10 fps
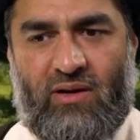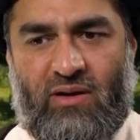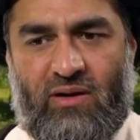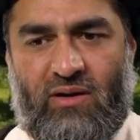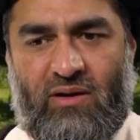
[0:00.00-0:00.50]

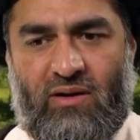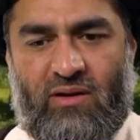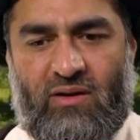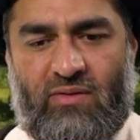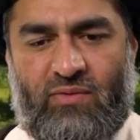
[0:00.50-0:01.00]

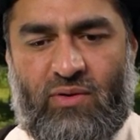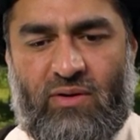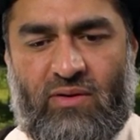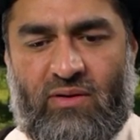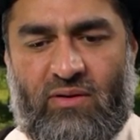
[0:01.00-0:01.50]

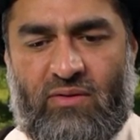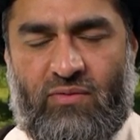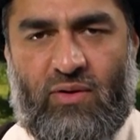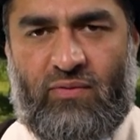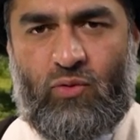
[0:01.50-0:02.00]

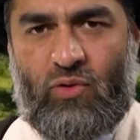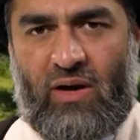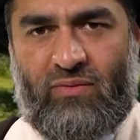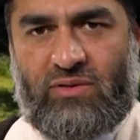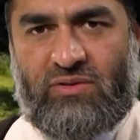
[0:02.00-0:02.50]
a few
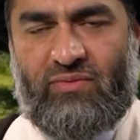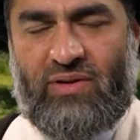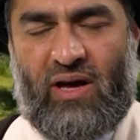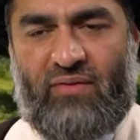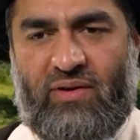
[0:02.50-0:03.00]
hours,
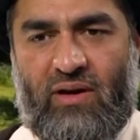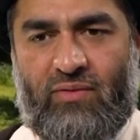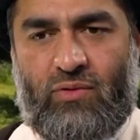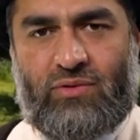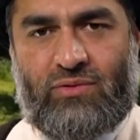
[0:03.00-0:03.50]
even half an
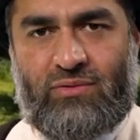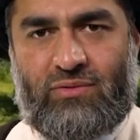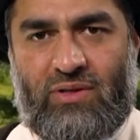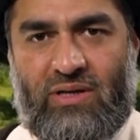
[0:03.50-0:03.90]
hour or so,